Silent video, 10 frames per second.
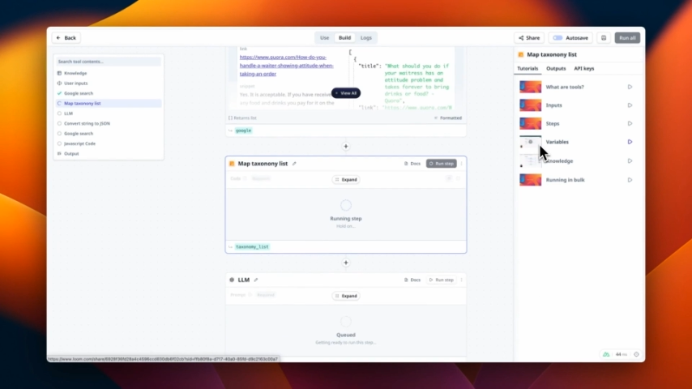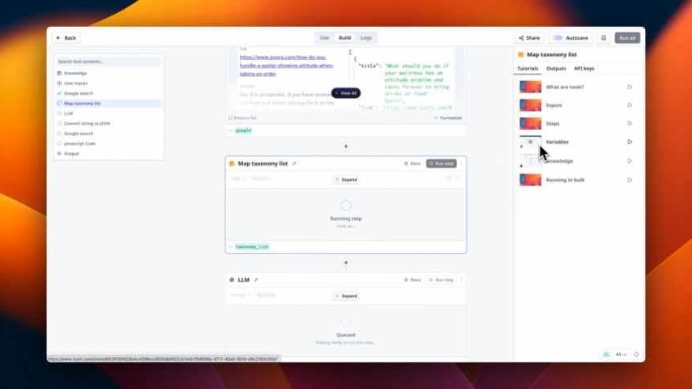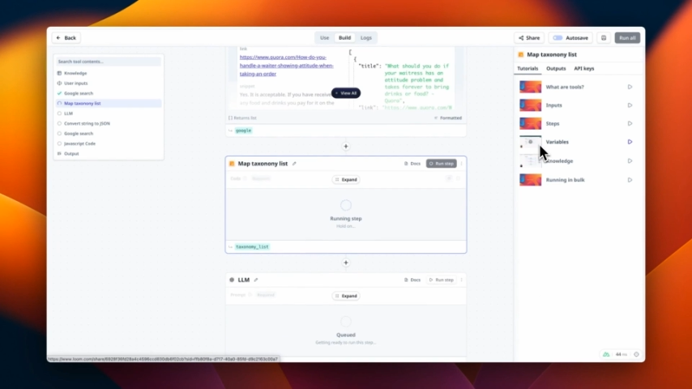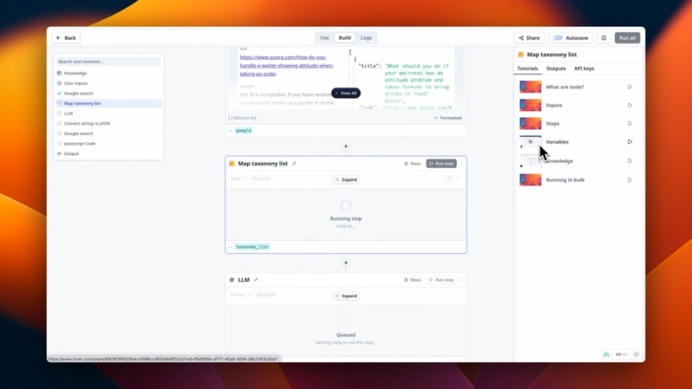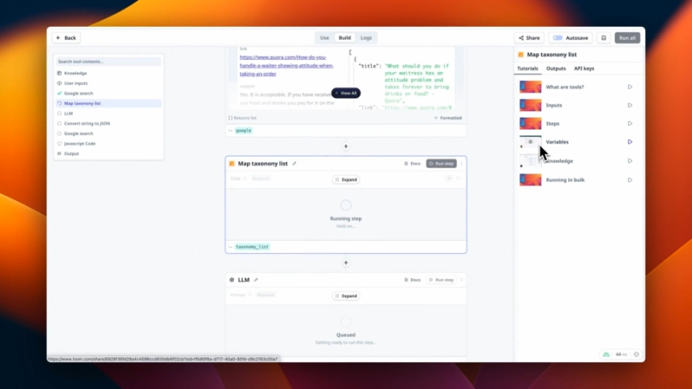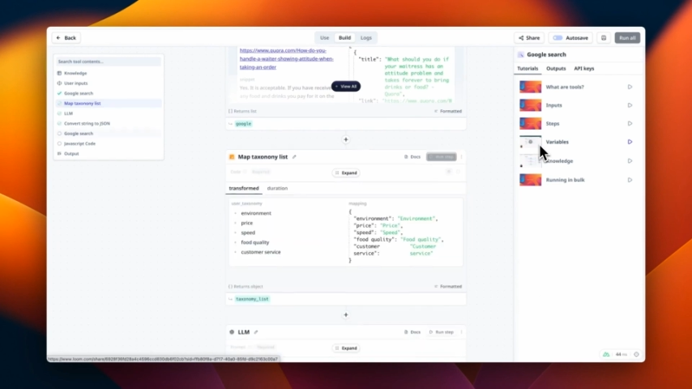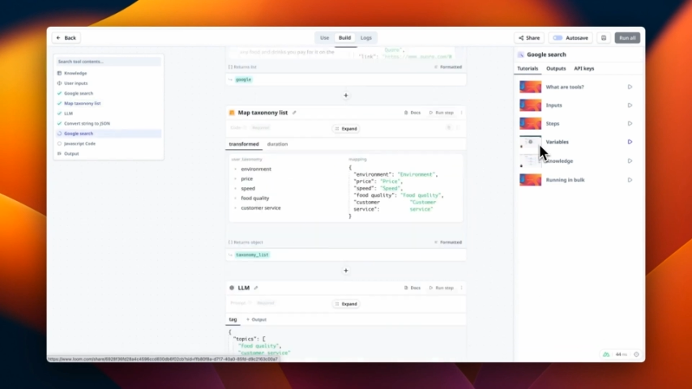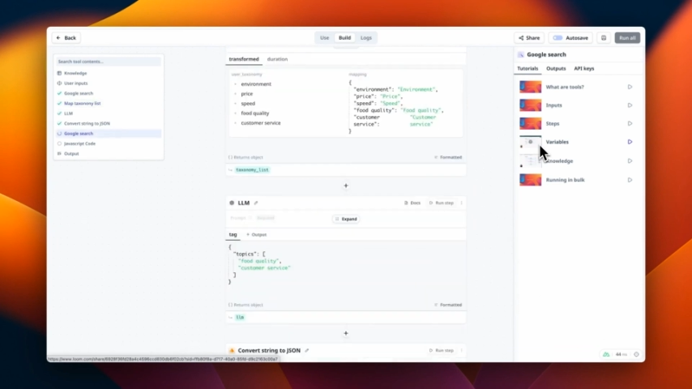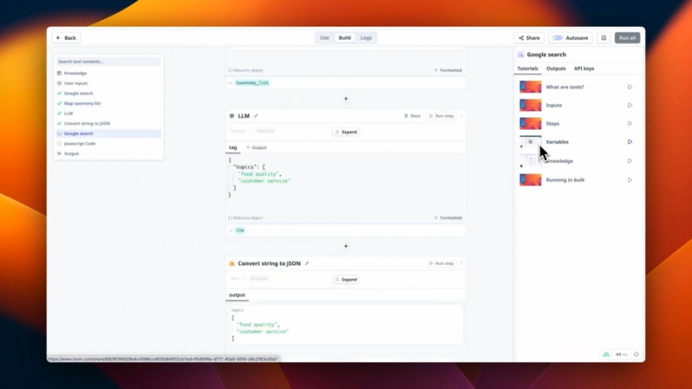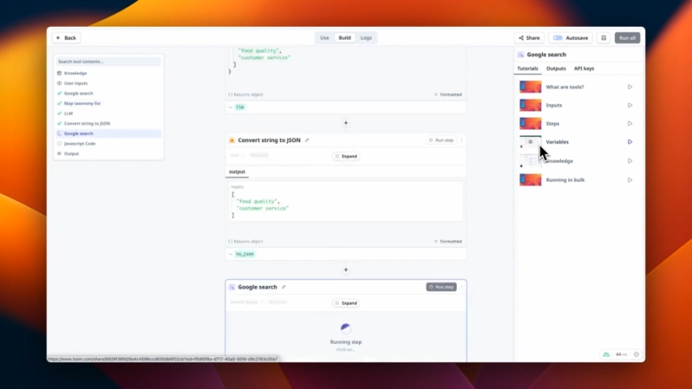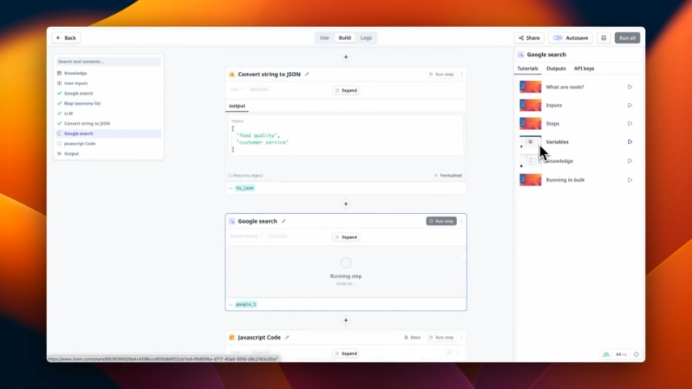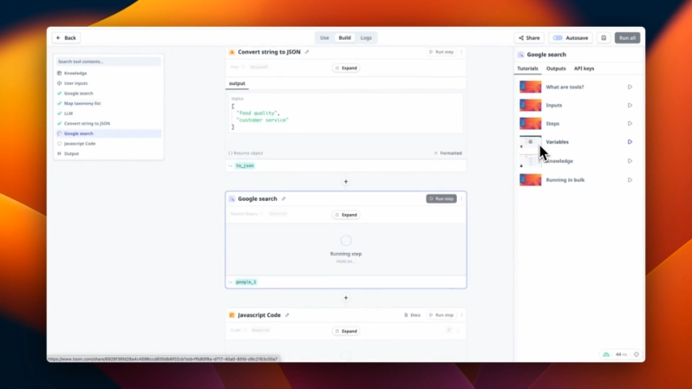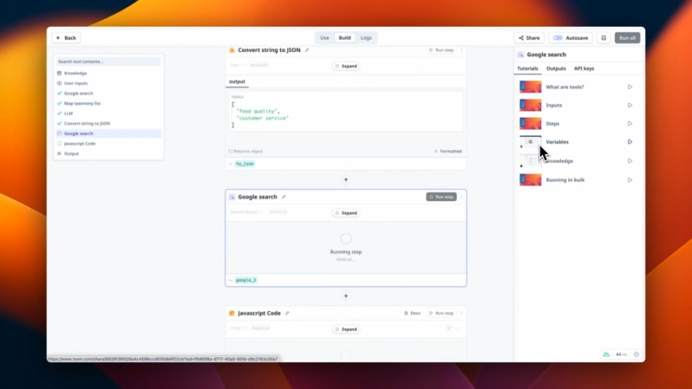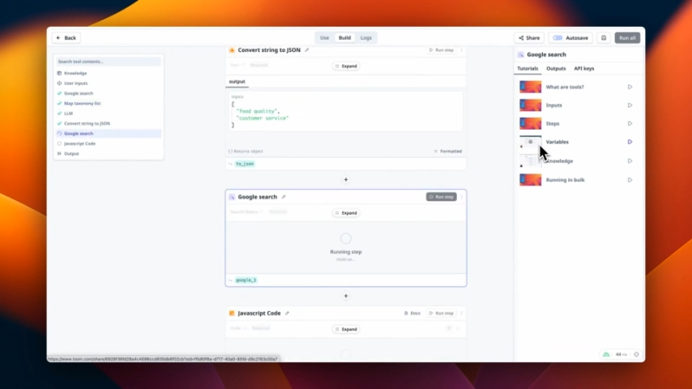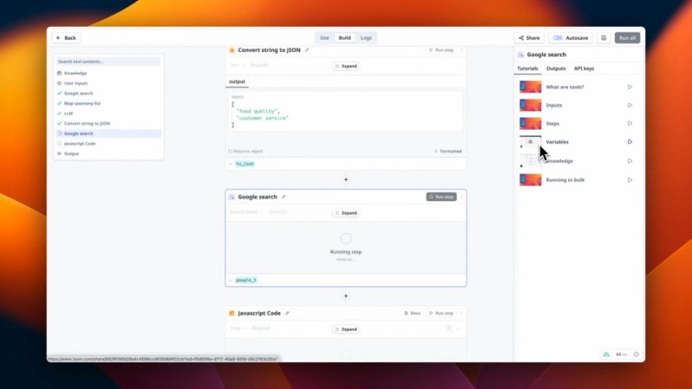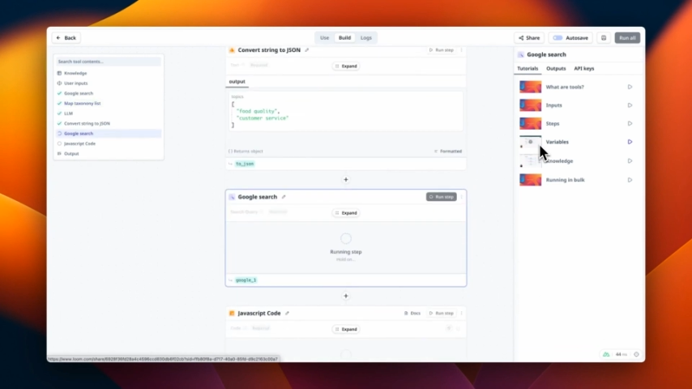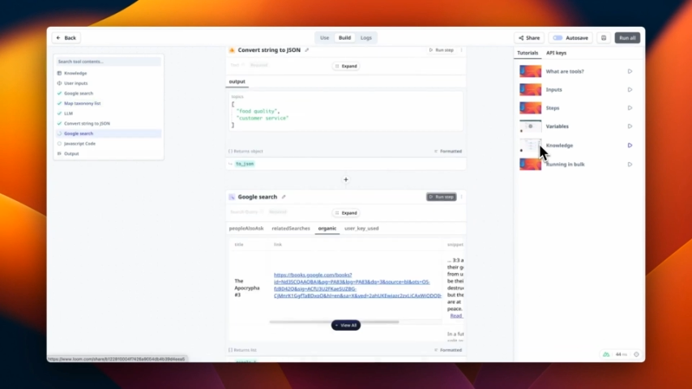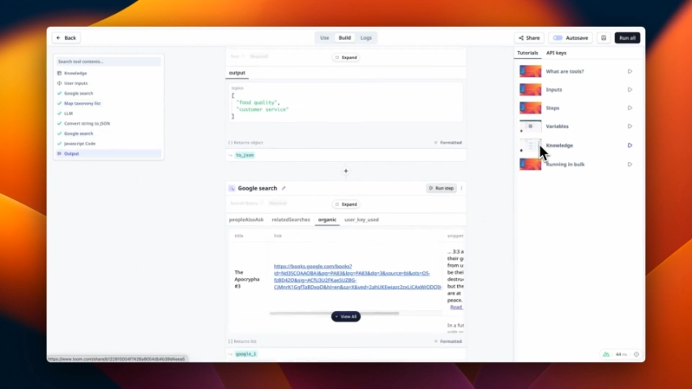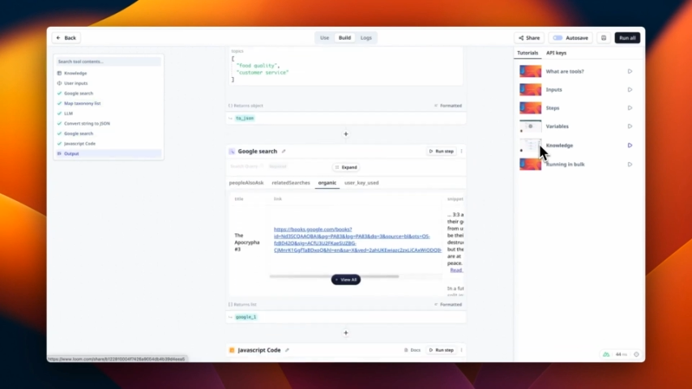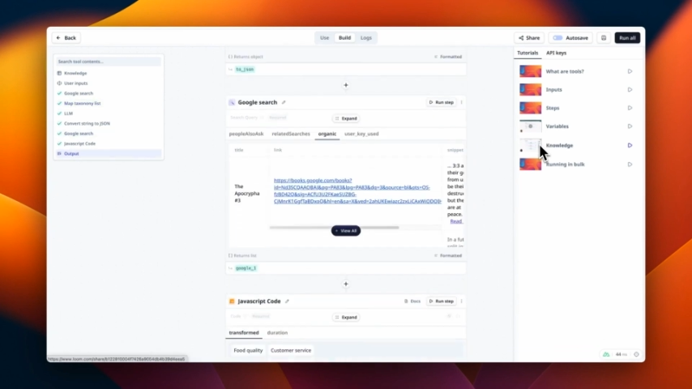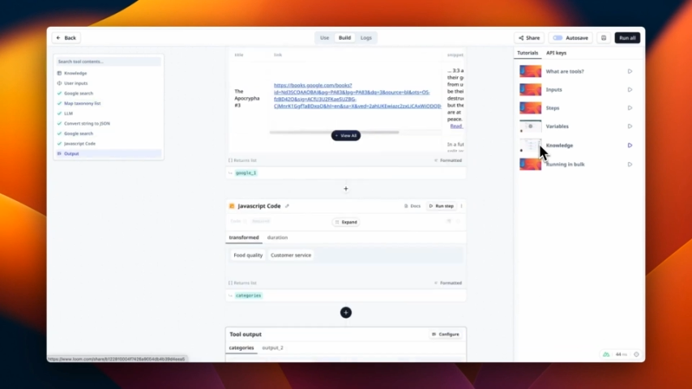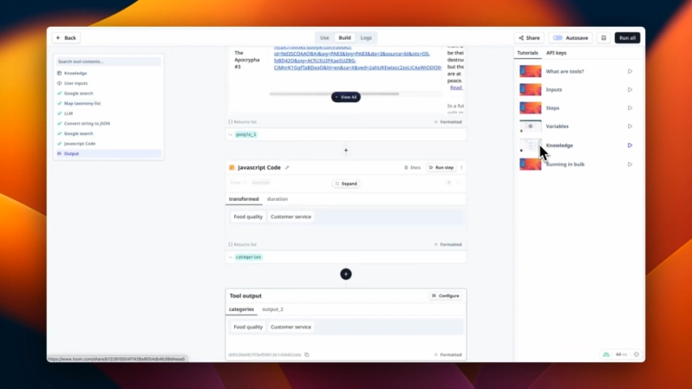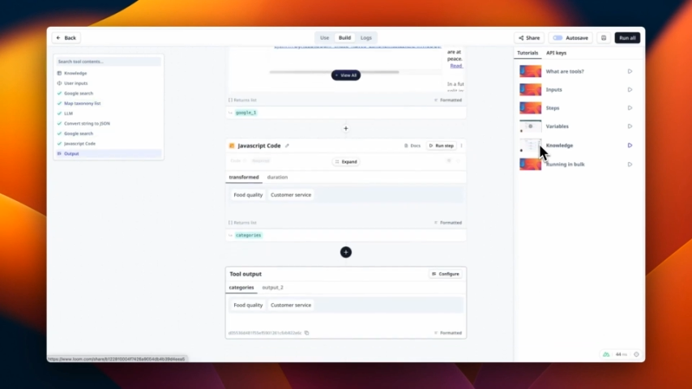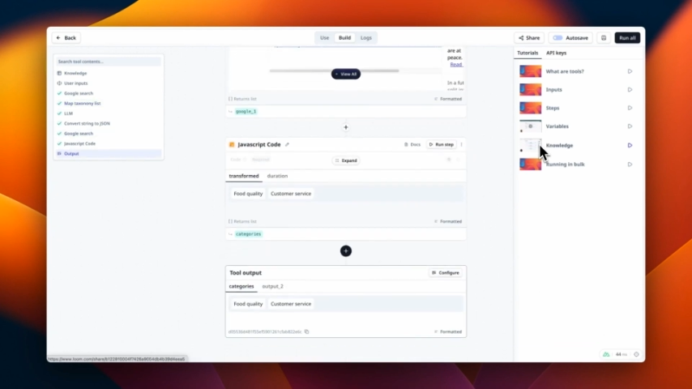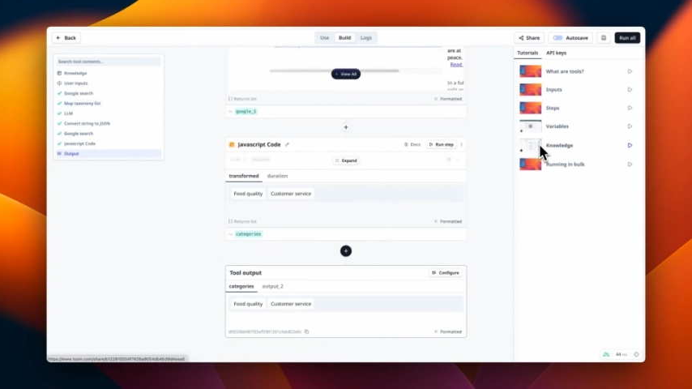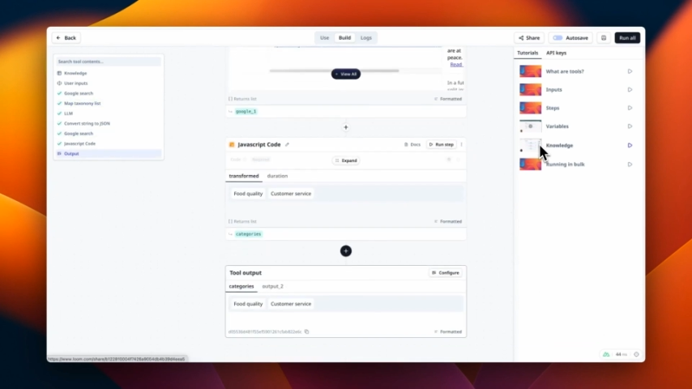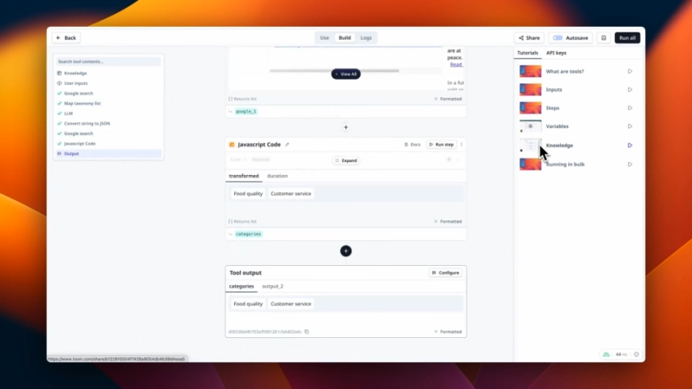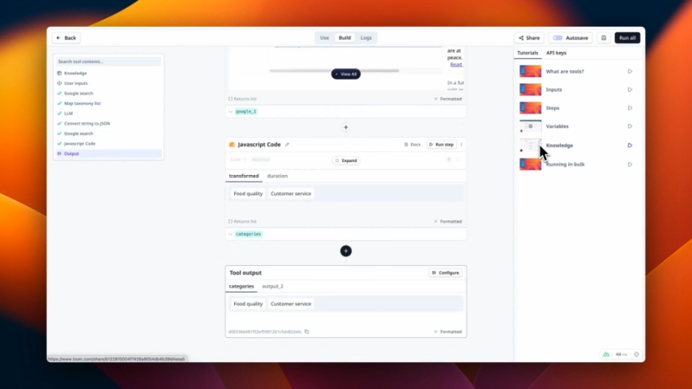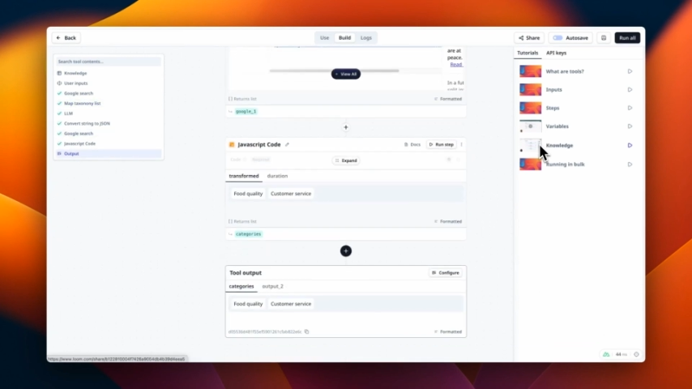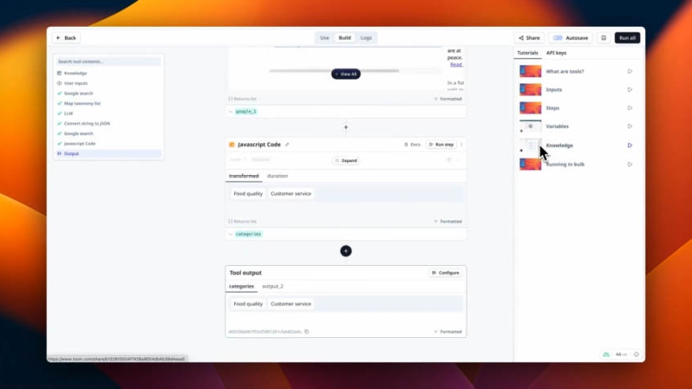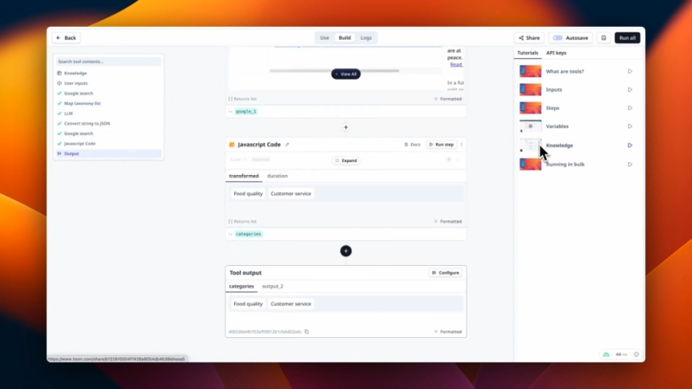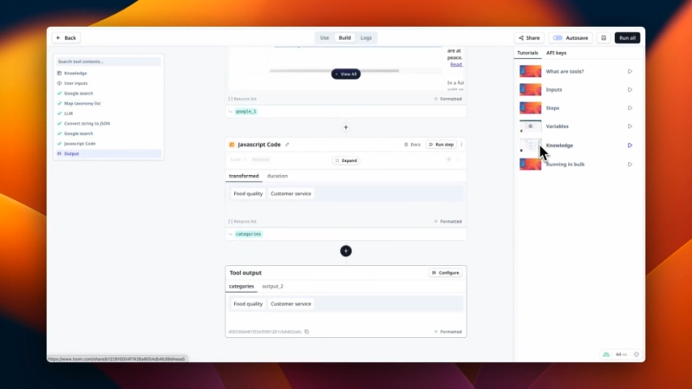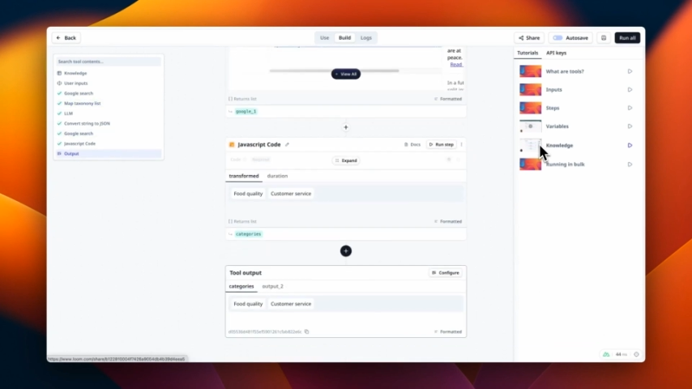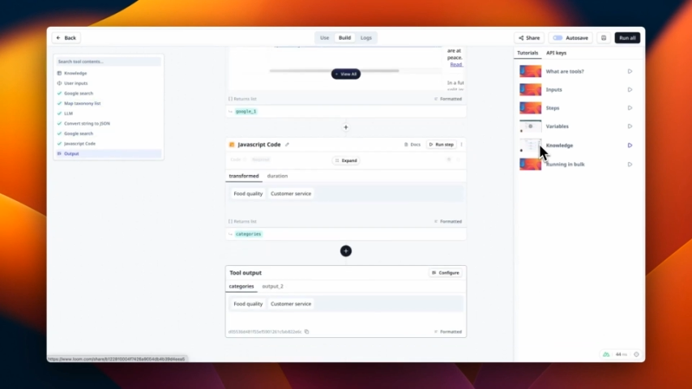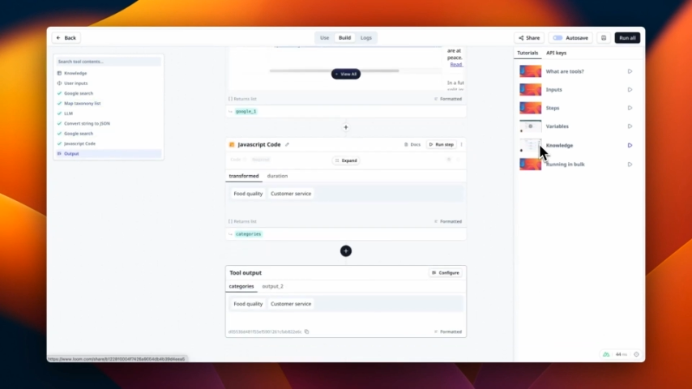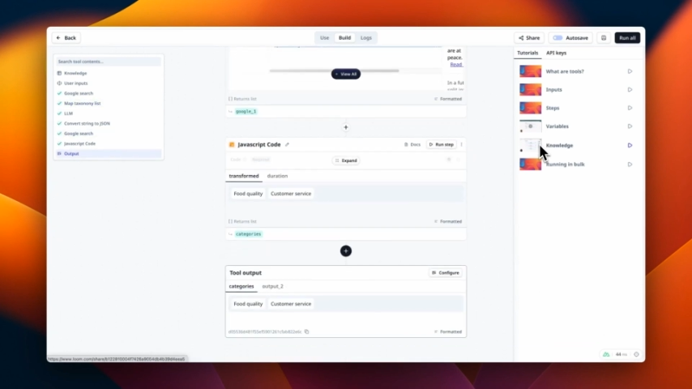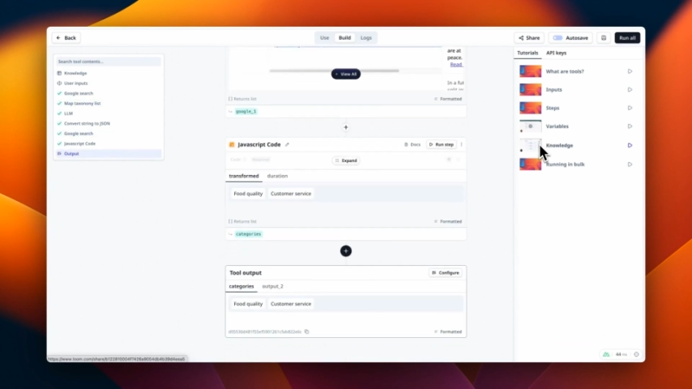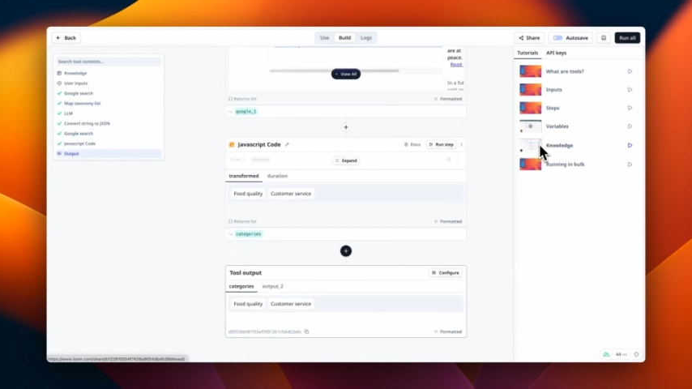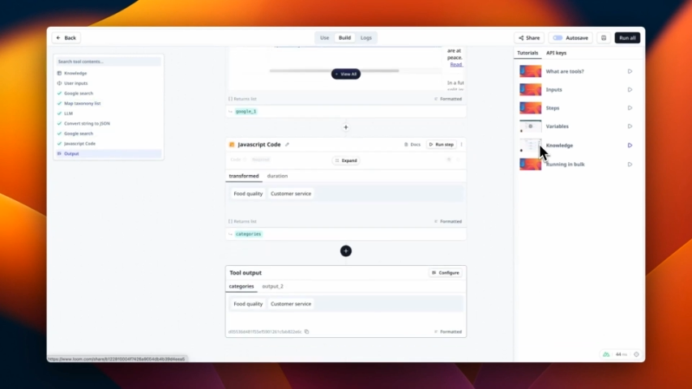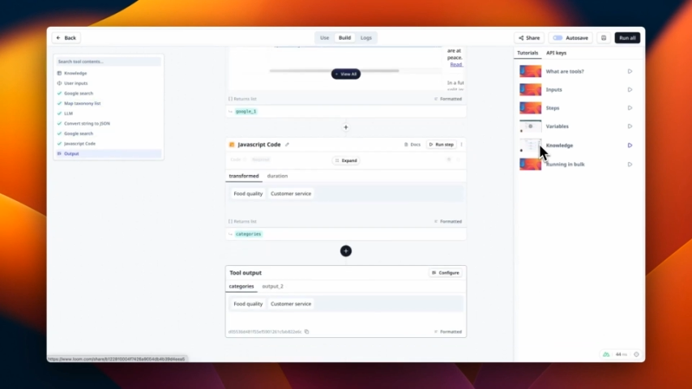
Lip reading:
[unreadable: no face in view]